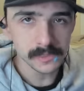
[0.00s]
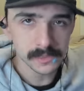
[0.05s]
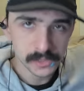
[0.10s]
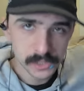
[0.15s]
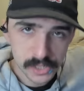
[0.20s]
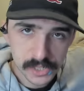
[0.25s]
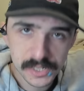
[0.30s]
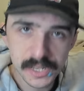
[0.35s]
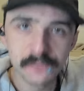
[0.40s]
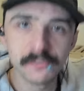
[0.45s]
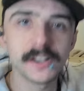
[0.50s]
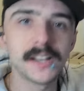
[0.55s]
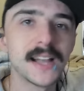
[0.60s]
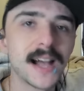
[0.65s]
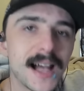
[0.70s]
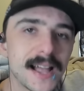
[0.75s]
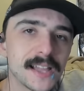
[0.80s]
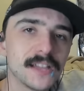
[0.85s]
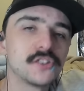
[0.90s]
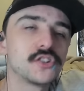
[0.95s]
to just have a
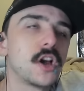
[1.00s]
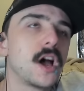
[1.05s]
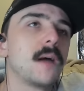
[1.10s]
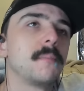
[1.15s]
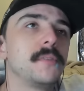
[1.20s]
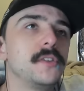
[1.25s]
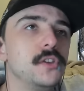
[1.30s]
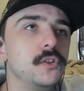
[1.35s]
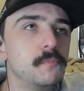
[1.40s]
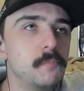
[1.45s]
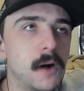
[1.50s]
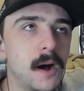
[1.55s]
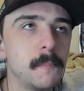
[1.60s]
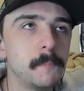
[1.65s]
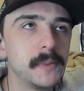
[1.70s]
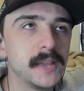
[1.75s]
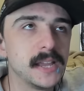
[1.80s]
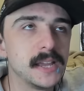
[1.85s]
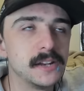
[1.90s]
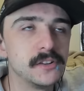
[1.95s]
guy on top of you
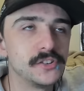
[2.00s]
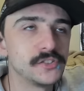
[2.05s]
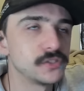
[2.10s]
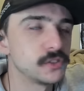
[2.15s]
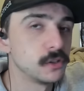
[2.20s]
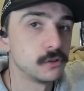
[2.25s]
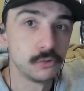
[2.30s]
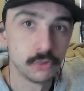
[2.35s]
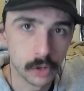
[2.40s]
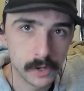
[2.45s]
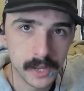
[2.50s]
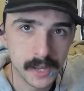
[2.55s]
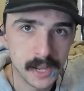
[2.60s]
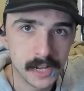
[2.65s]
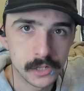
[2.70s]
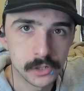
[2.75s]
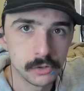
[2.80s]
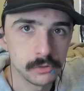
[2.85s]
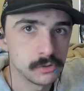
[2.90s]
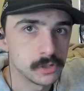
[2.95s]
pumping and just looking
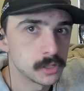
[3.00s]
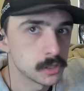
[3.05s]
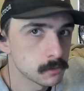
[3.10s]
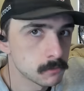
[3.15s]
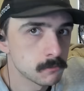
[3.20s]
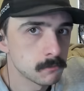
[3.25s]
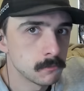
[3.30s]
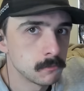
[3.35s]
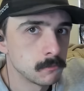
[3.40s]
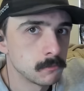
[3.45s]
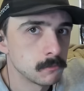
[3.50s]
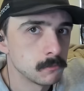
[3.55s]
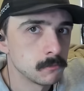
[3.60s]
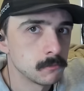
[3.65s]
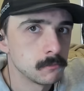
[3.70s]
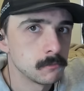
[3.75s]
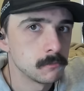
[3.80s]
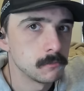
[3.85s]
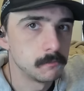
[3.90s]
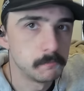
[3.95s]
at you just
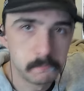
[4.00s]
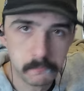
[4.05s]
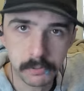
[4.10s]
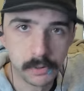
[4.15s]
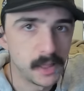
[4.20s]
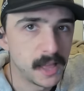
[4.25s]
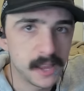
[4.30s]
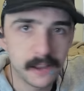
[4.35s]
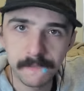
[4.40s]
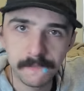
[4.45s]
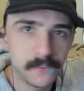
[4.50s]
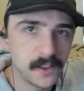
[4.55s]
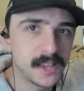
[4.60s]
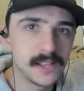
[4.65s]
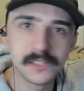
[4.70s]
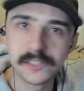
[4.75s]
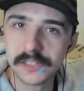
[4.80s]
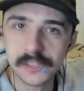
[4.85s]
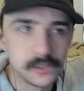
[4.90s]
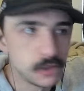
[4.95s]
blank
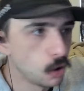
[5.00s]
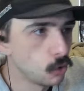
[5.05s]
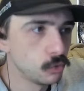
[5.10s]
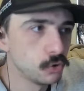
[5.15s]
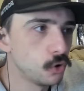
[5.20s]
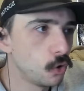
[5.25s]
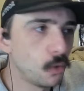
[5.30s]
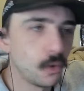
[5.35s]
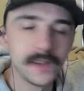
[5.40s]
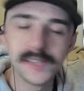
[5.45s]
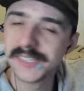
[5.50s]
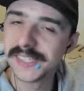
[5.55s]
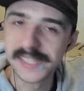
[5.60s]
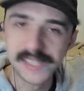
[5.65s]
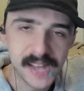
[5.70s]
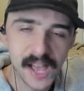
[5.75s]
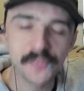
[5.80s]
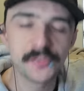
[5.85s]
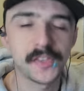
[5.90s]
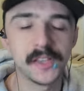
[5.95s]
face, no noise,
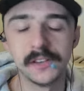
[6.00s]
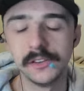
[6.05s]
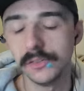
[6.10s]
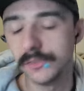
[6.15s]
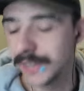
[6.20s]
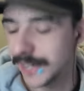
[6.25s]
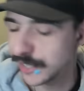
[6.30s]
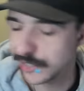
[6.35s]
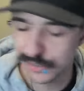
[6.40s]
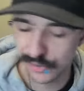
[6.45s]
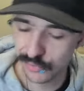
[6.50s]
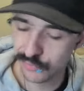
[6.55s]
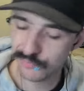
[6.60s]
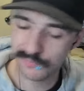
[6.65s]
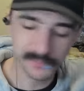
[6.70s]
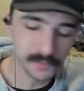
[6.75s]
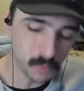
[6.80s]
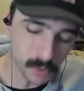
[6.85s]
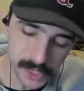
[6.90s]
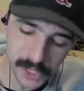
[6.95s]
nothing, dude. That's
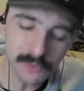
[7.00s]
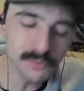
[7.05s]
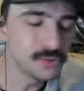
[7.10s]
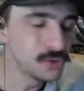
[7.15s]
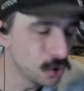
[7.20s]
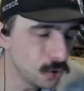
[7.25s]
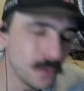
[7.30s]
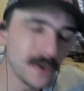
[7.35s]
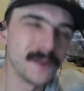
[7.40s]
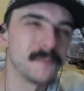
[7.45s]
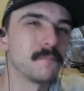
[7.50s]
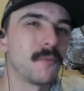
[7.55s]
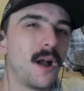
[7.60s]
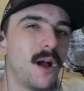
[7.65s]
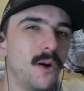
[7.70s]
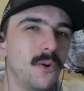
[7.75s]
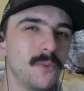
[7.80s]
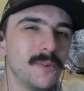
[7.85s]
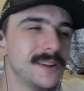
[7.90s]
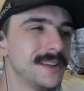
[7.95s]
what are you doing,
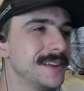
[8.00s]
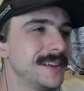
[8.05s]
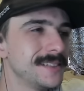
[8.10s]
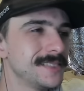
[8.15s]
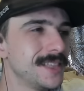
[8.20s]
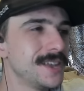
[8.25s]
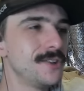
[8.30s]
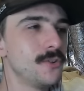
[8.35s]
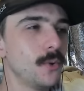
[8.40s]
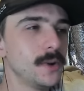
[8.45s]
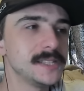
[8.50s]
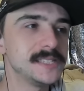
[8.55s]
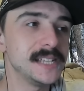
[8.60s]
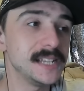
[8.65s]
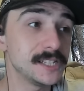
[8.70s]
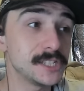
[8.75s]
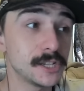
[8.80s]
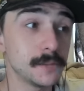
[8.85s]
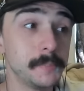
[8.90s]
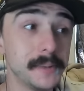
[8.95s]
bro? The noise
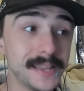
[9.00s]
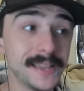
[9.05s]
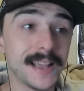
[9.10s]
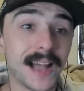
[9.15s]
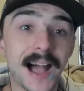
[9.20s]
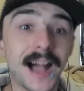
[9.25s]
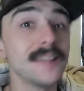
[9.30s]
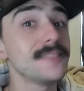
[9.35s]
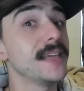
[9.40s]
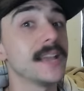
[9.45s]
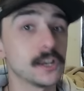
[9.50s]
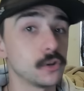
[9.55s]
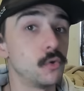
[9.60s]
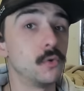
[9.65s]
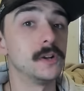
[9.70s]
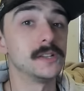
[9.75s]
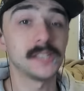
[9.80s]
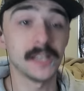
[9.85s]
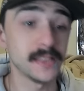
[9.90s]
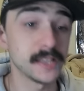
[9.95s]
needs to be I like
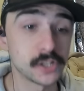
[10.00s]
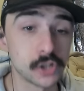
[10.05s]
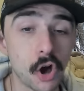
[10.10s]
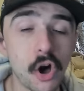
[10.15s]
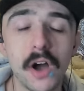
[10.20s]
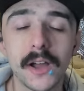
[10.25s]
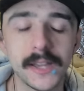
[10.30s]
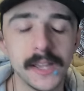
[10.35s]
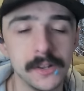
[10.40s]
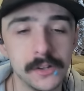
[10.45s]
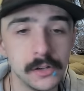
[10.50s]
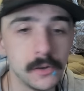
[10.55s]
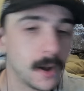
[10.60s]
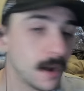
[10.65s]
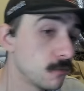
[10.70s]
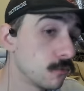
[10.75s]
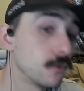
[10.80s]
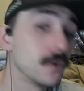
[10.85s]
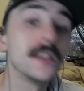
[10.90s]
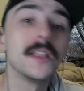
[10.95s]
noise. I like talking too. I
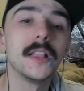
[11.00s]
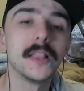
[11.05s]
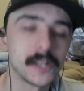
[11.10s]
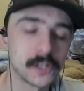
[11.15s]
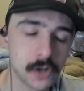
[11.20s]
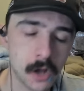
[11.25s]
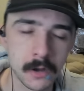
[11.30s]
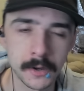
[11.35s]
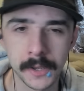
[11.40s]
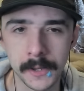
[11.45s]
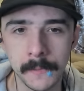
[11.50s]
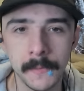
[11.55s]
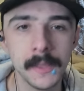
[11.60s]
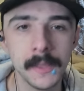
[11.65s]
really like talking.